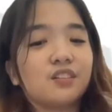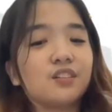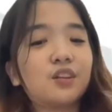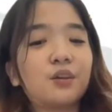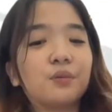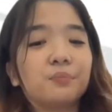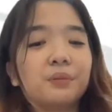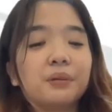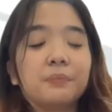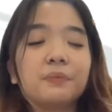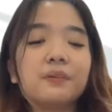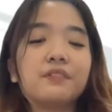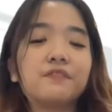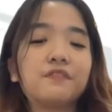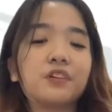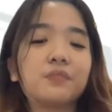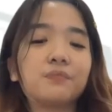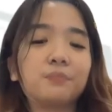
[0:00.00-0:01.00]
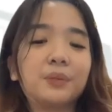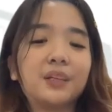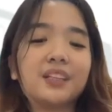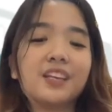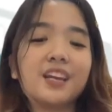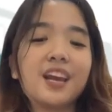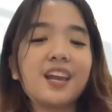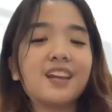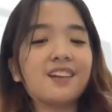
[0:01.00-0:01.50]
your VP for
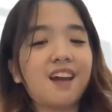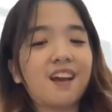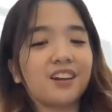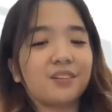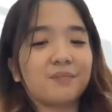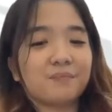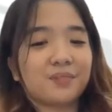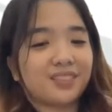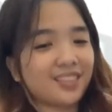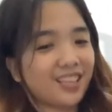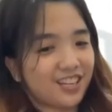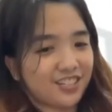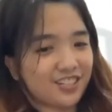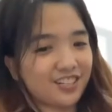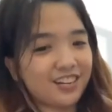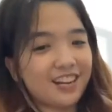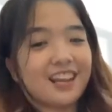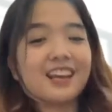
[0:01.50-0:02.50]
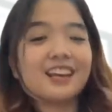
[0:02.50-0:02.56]
Media and Documentation.